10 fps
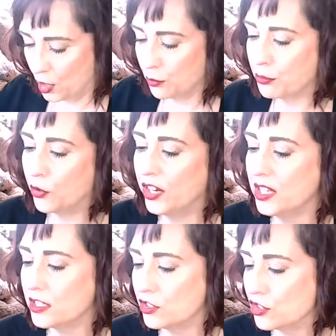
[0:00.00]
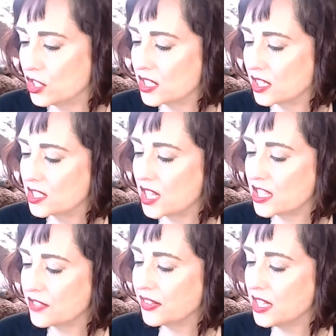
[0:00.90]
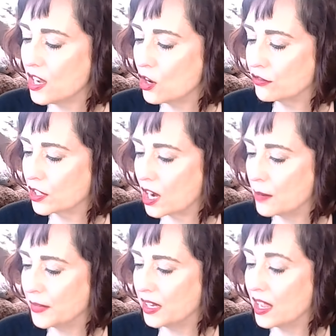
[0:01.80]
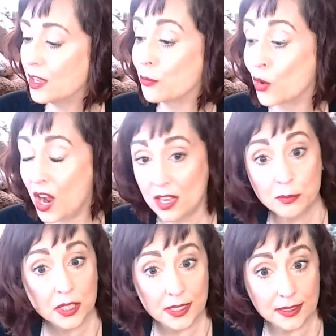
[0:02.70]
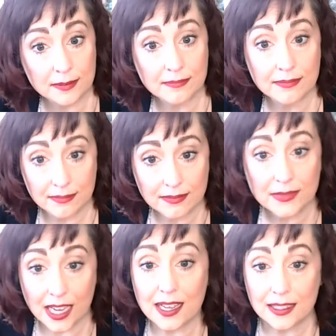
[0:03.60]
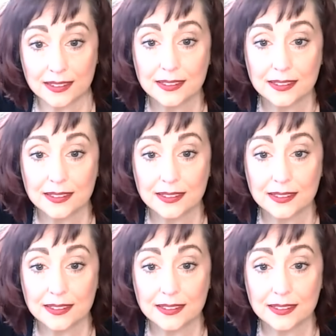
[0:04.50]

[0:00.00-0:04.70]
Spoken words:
Bridge. Successfully overcoming a problem. Yeah.